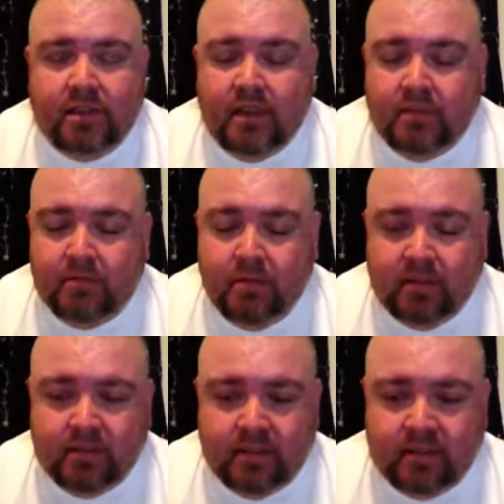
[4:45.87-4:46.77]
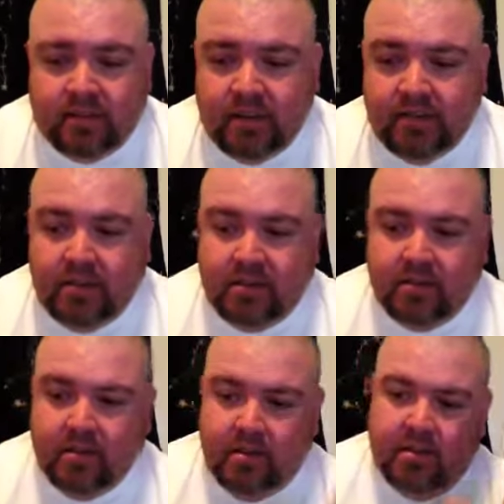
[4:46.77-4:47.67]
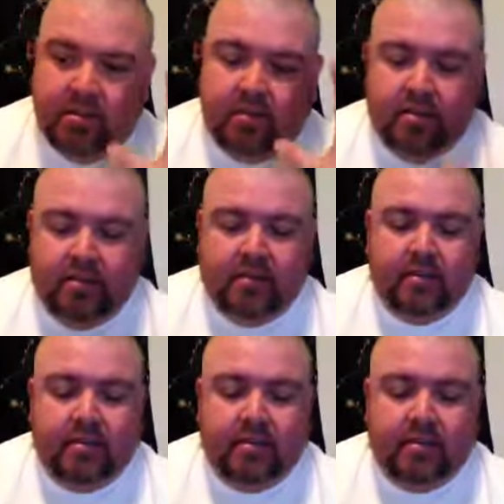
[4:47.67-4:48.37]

type in Marcus Singletary, and his